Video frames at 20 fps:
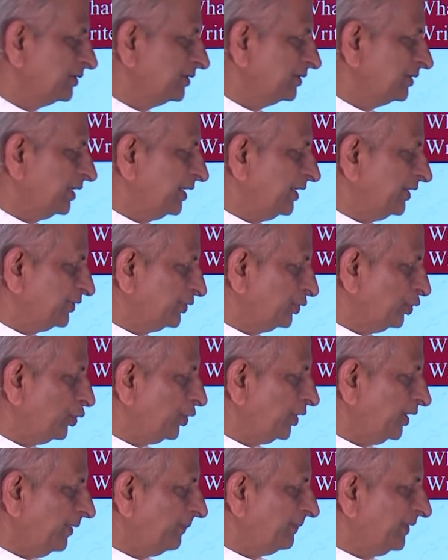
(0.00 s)
that is
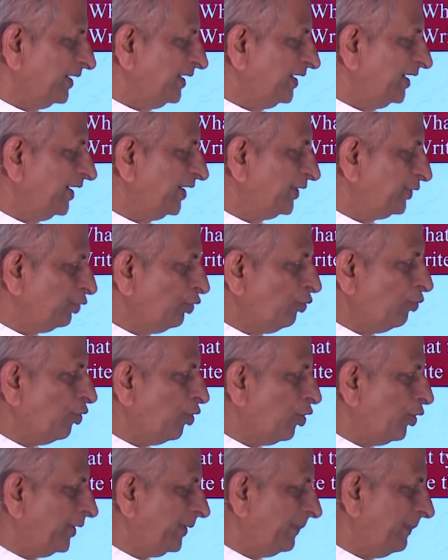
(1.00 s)
sodium
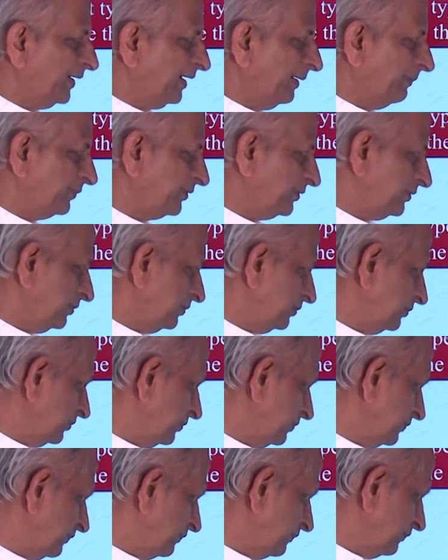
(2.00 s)
Na2O it becomes.
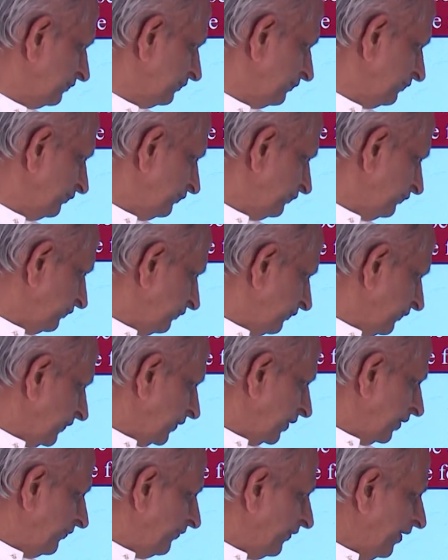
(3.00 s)

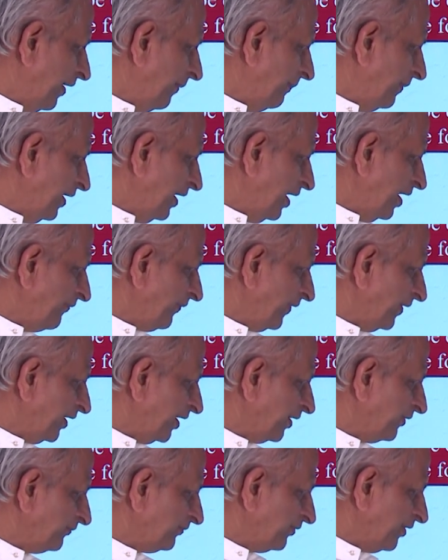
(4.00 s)
Formula of
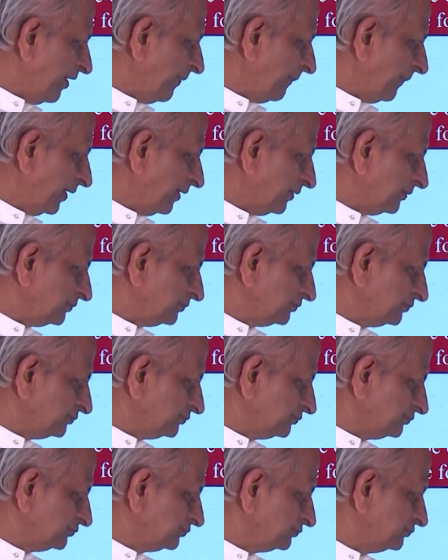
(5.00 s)
ion formed,
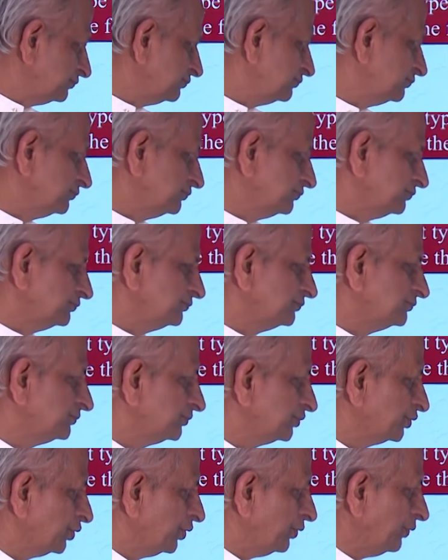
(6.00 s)

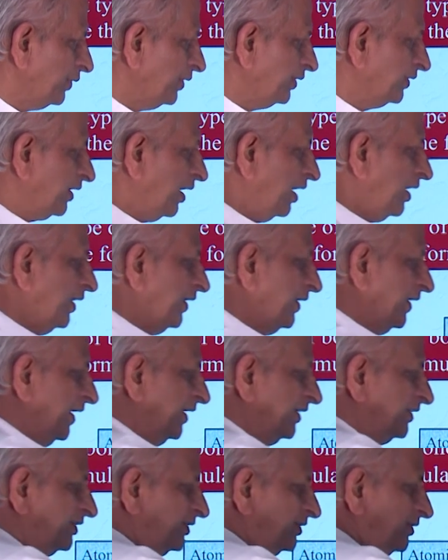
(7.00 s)
so we call it
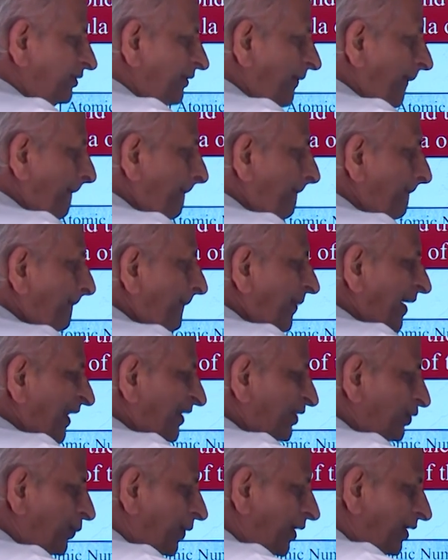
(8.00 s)
as
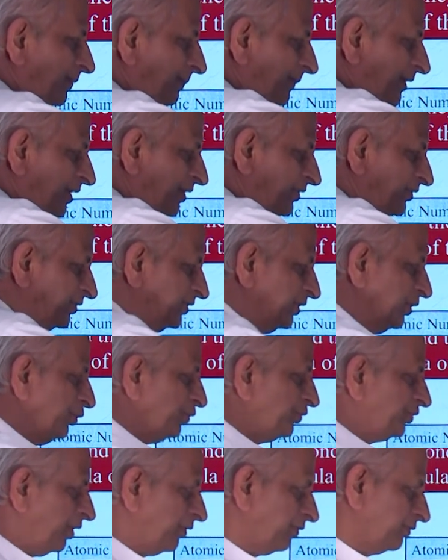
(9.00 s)
+1 because it
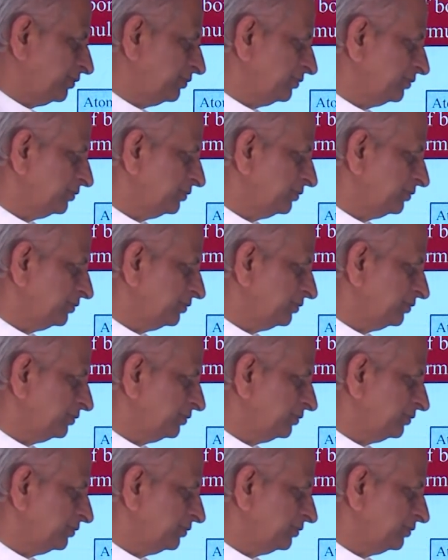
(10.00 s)
gives out,